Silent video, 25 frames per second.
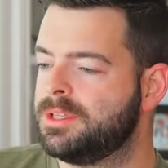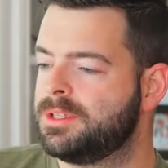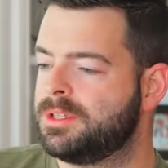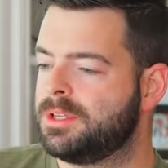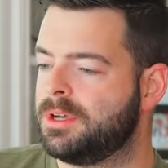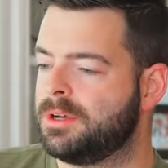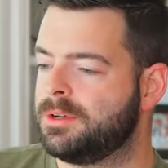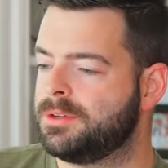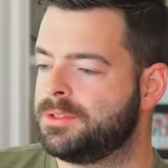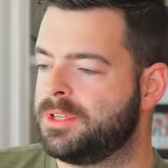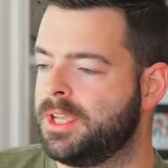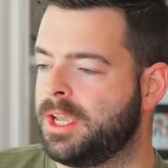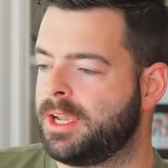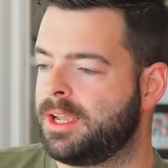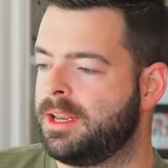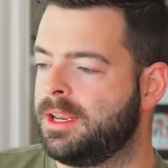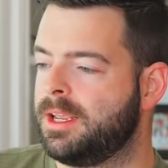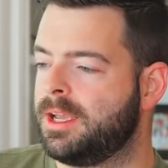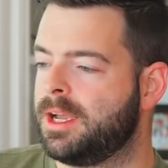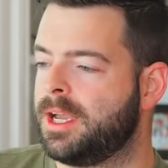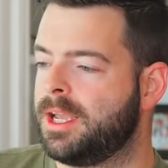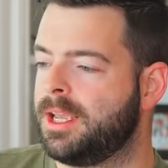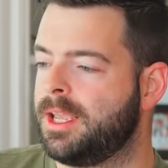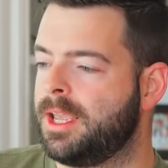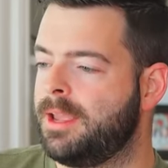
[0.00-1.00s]
So second
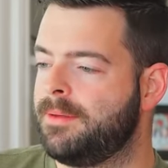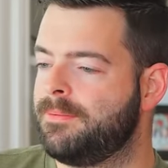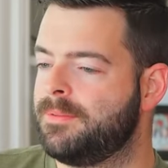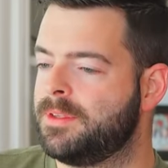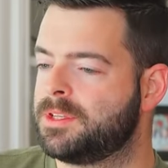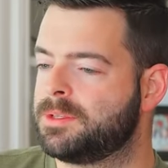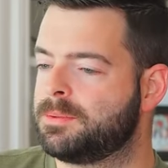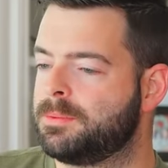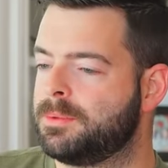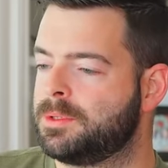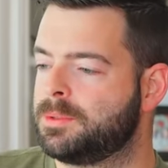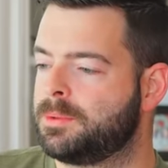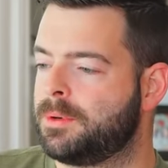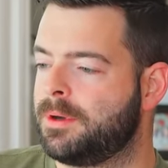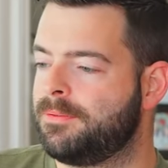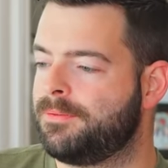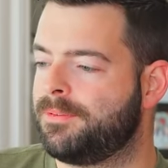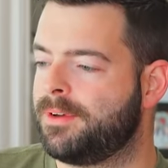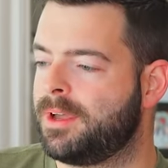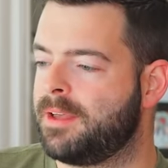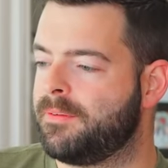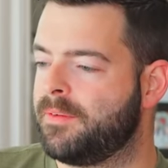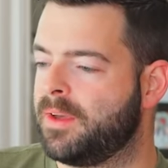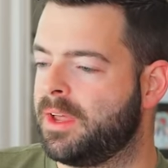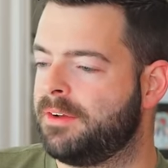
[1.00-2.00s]
guy gave this one
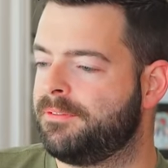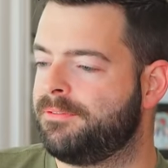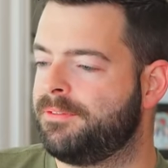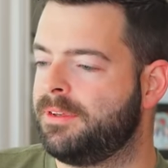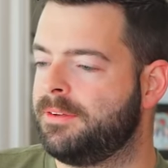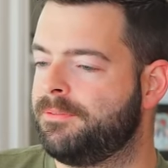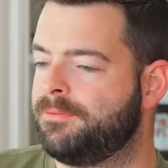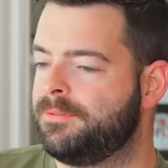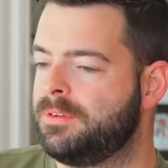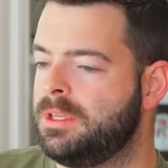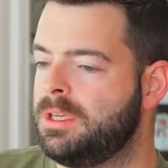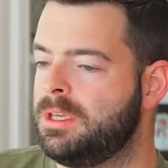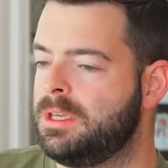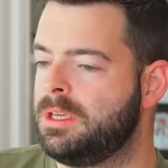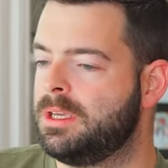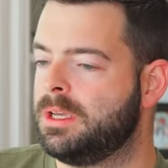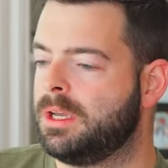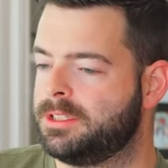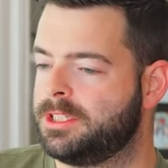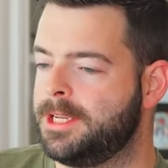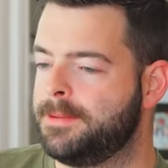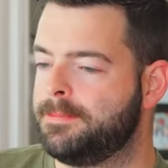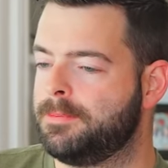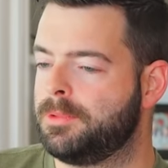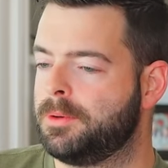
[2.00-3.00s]
25 out of 50.
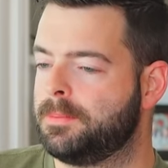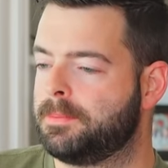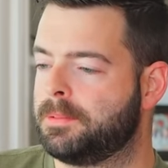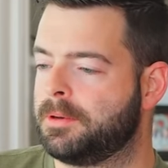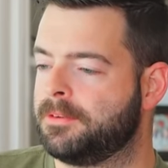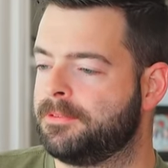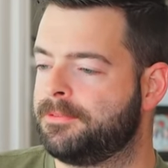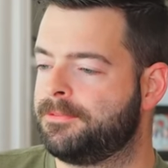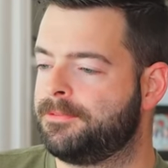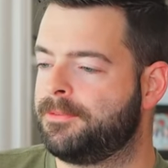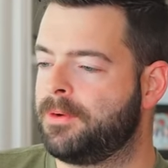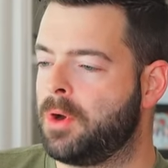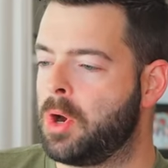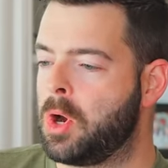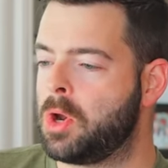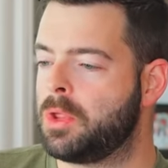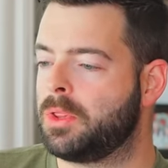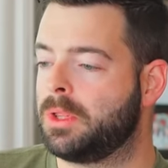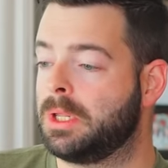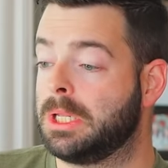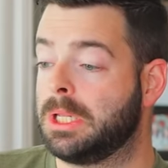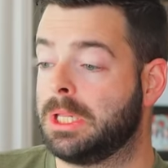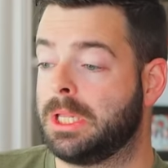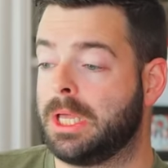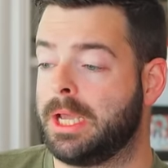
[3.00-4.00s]
Seemed to prefer
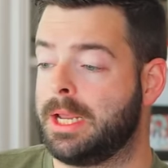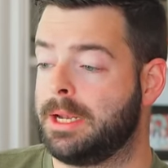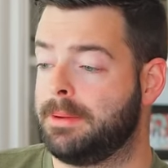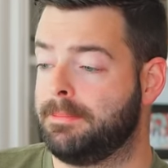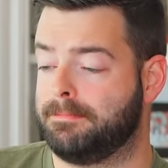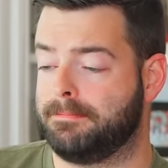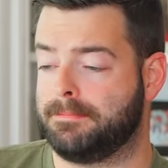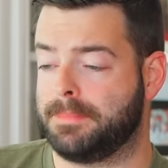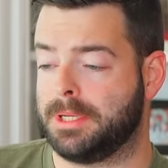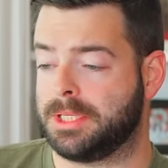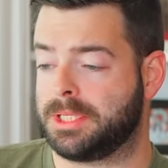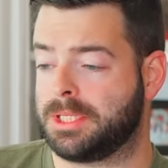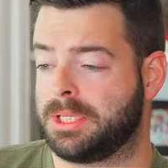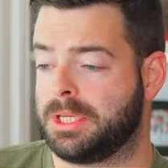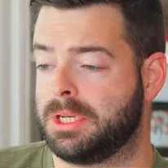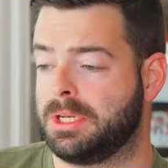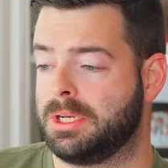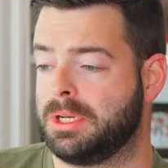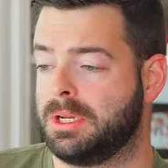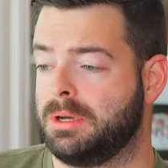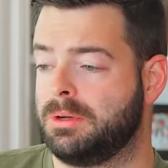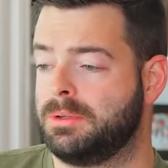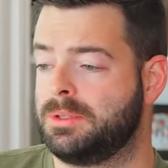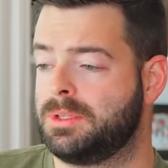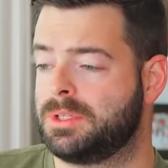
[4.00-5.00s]
the light biscuit
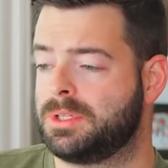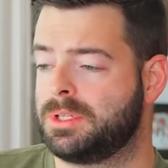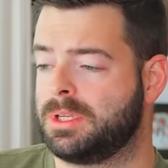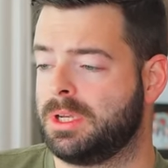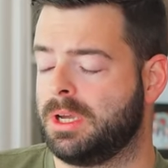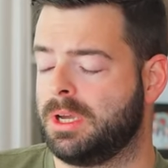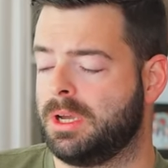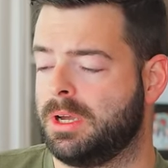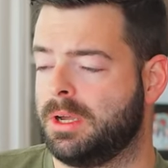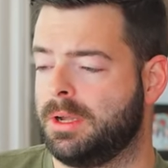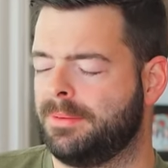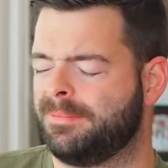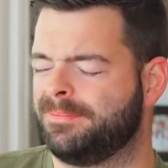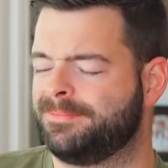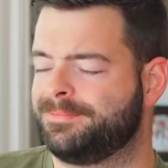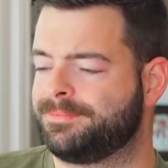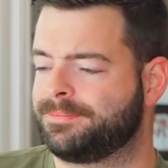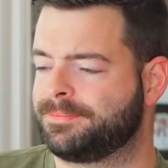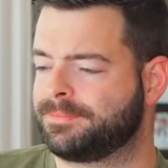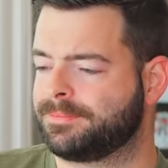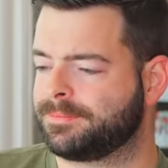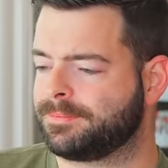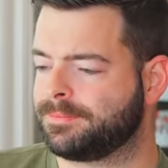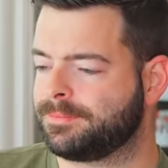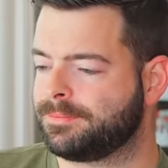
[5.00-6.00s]
notes um,
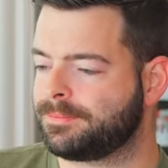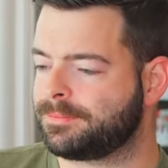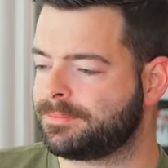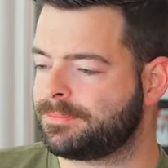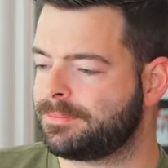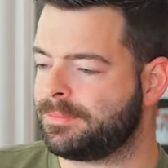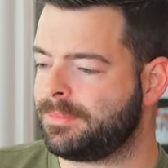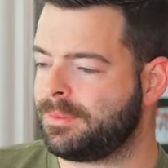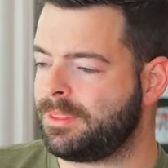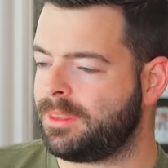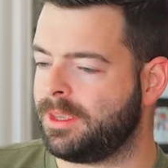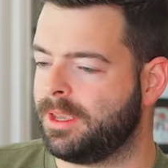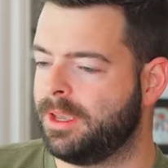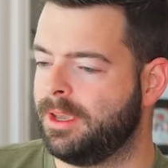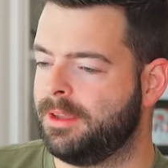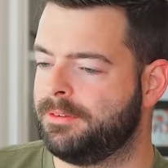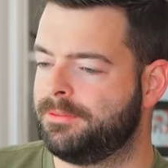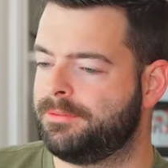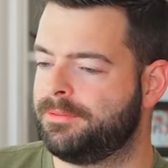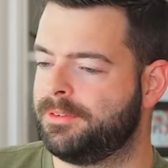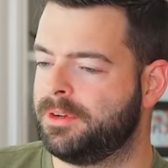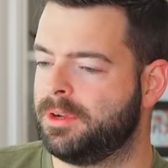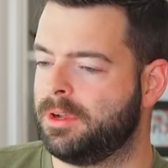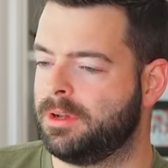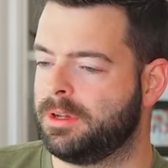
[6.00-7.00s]
and
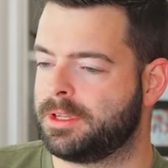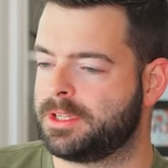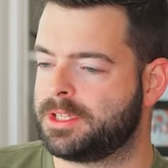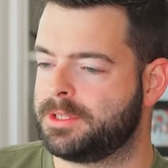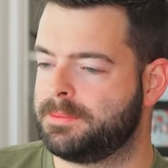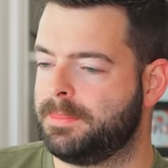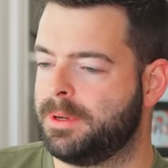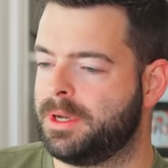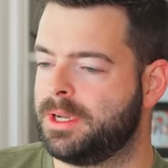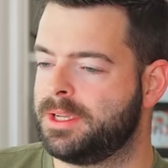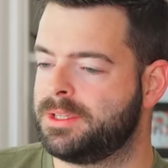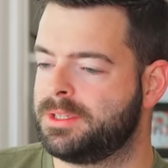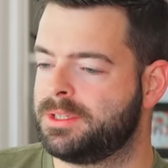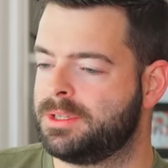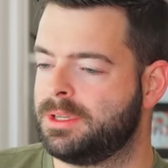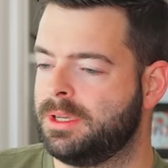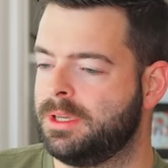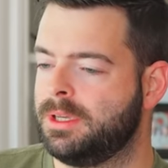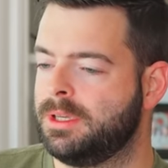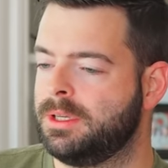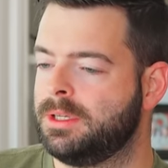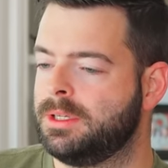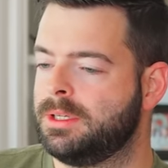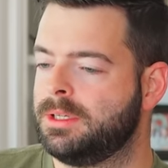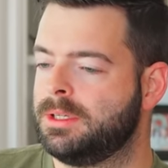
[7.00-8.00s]
phenolic spice.
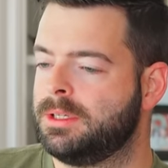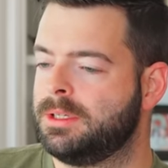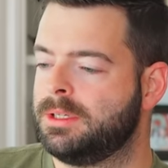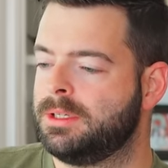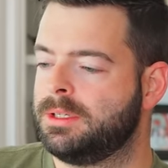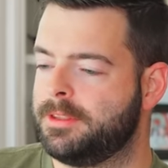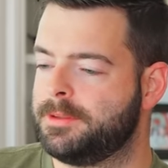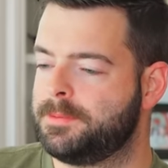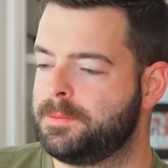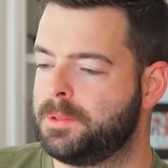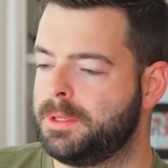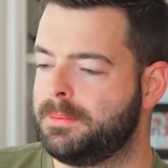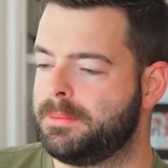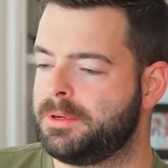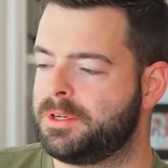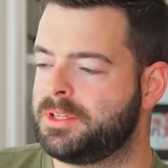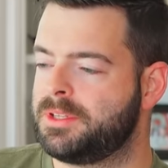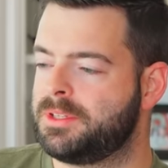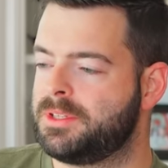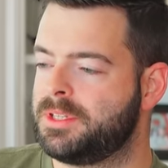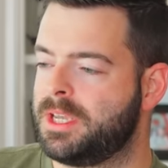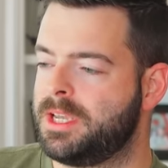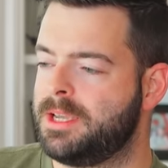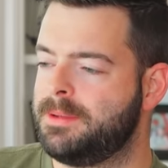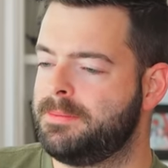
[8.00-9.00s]
It's pretty much the
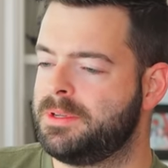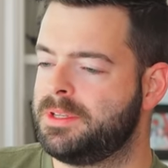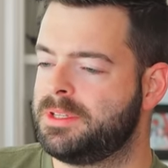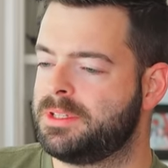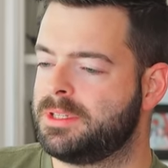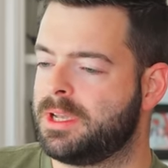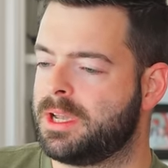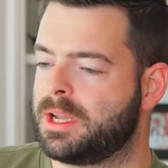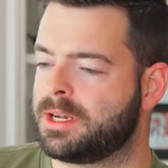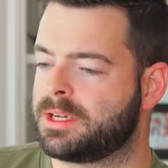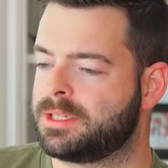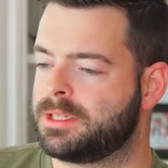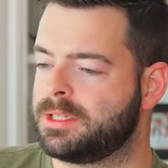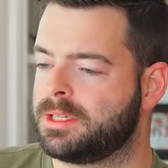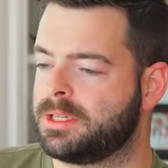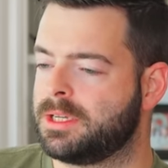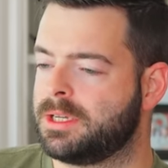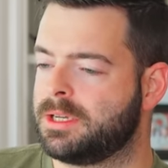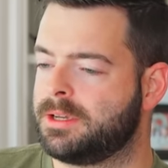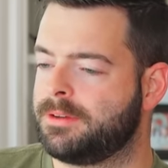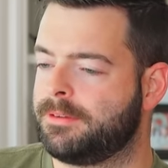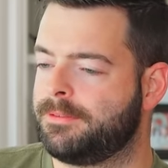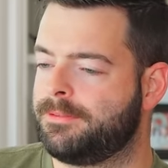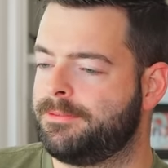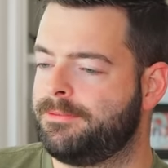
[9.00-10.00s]
same exact
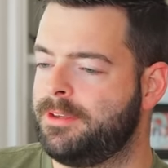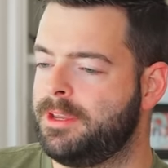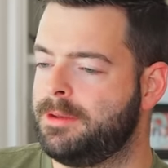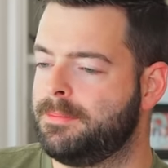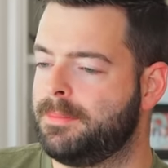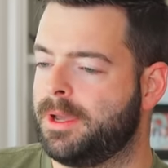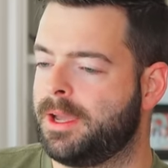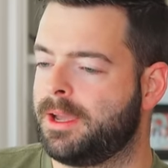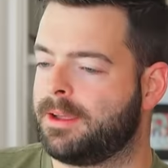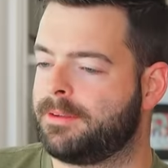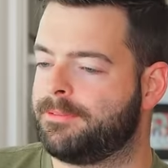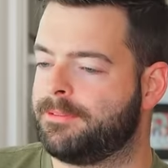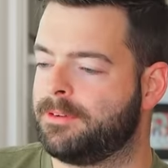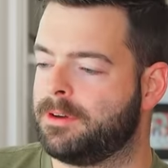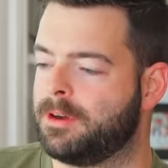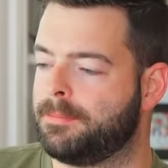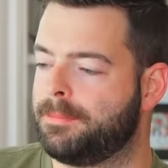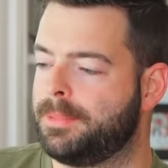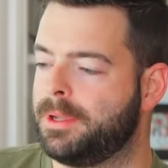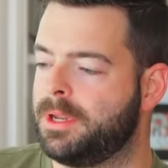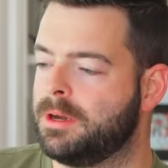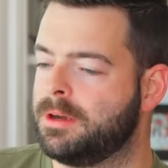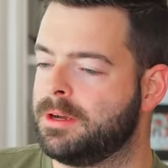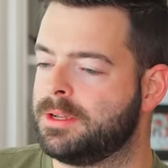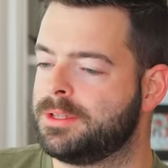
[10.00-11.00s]
uh, feedback for
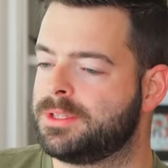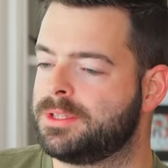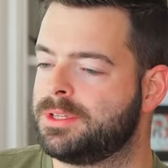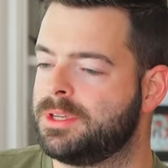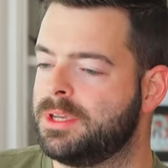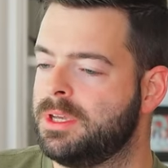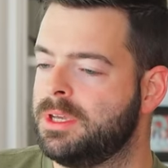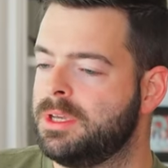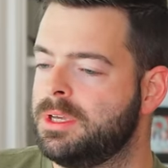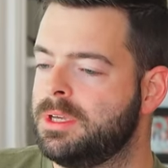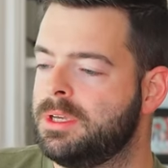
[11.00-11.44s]
appearance.